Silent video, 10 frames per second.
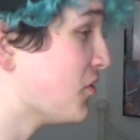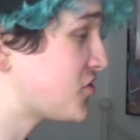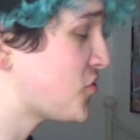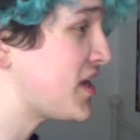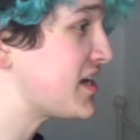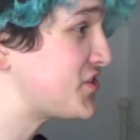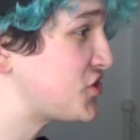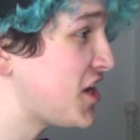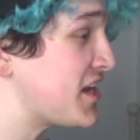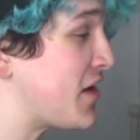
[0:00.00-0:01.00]
not donating
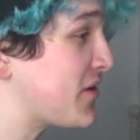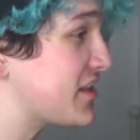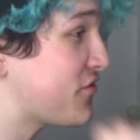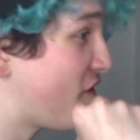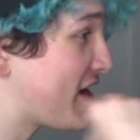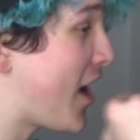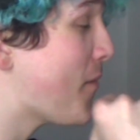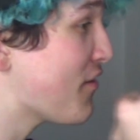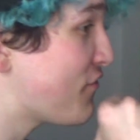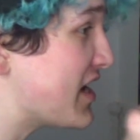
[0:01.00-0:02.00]
shit, now get the fuck
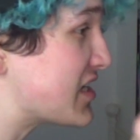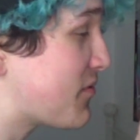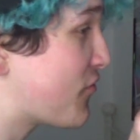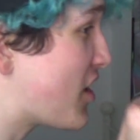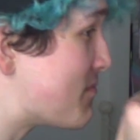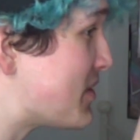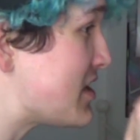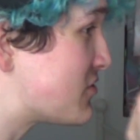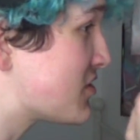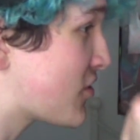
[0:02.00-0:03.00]
out my face before I
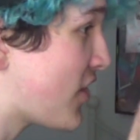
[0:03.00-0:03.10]
beat you to the